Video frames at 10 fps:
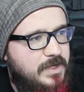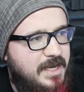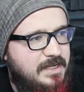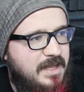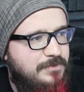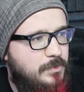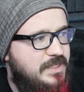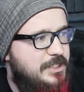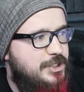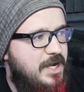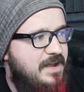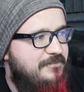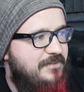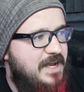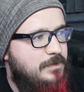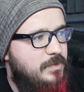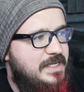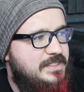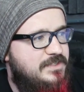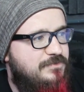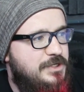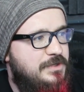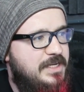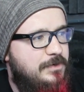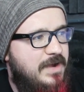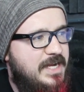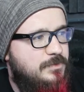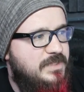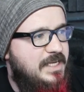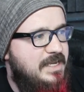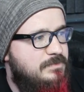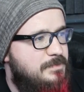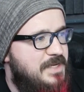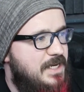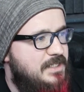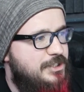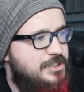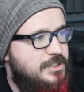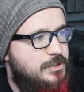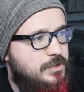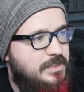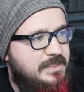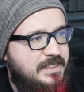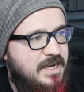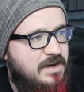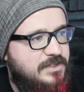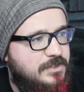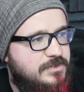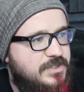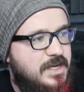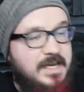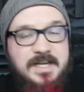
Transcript: Gotta love it when they try and find ways for you to interact with the games beyond just controlling the characters.